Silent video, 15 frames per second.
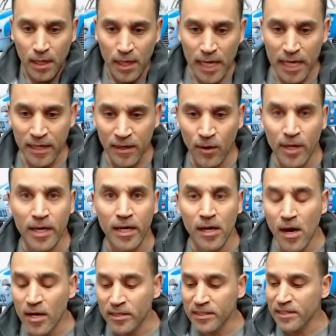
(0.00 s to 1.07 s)
Hey, Nordic
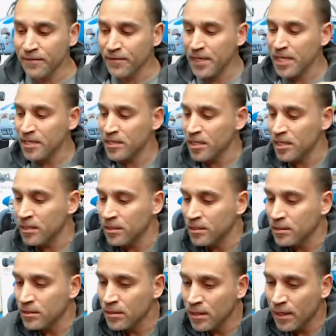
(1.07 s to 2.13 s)
RC
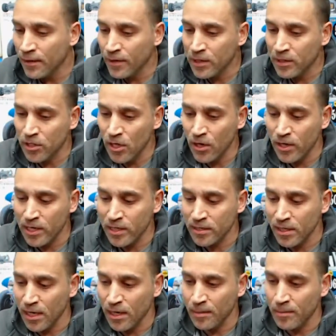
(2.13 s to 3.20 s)
Visions. I want to show you
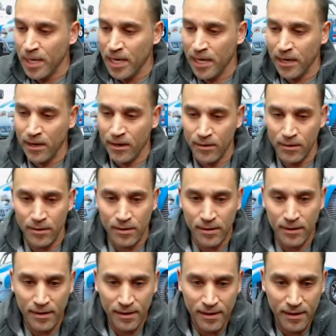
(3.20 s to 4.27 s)
something here.
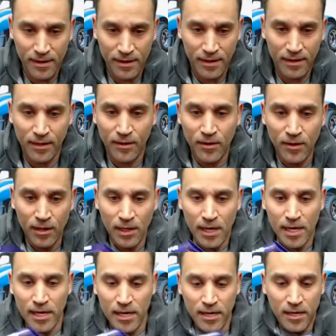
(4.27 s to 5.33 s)
I know you
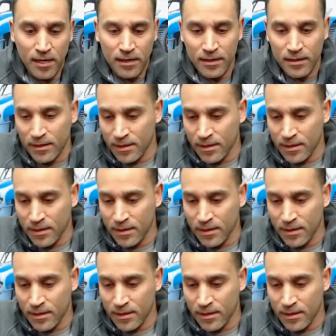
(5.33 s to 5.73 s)
like it.